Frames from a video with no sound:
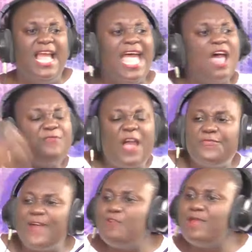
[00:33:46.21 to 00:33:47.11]

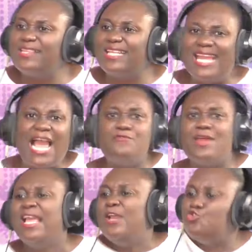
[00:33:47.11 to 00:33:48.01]
500,
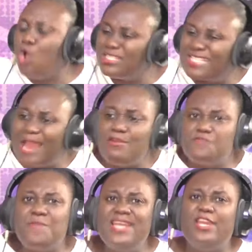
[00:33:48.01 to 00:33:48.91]
300, those kind
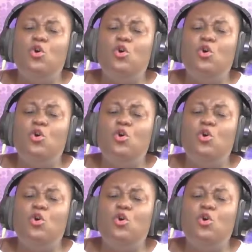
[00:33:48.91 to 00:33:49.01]
of money.